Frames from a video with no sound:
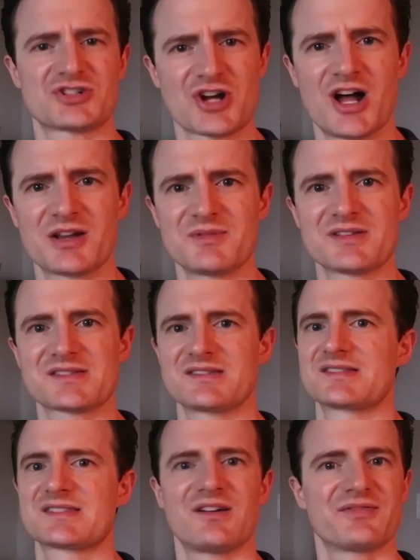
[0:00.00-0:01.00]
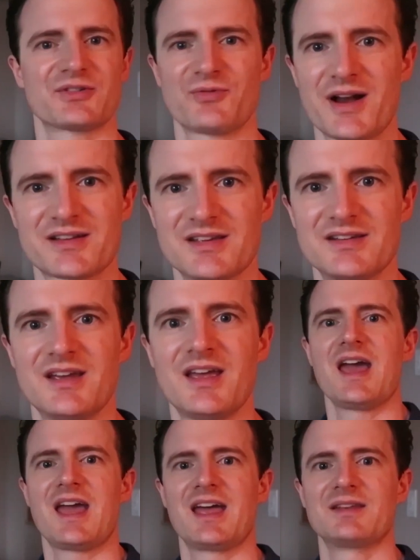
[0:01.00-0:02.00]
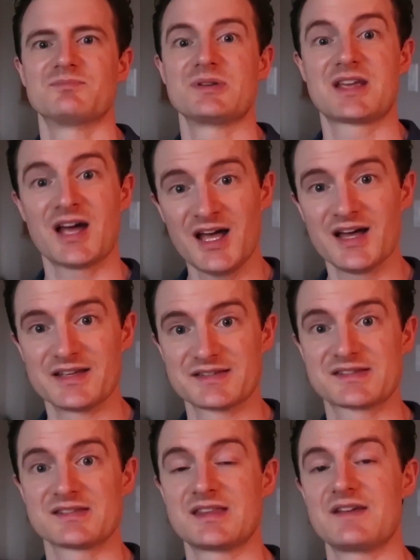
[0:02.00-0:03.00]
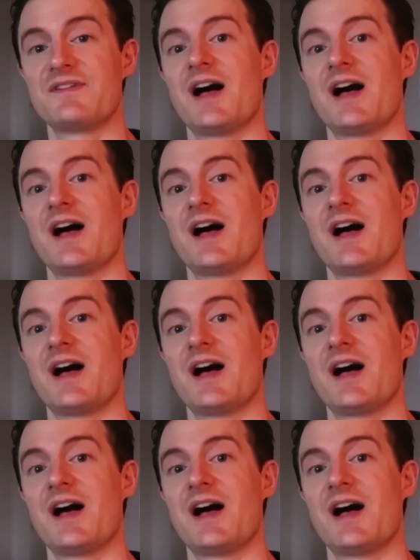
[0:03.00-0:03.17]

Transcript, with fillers: autonomous and self-directed. And because they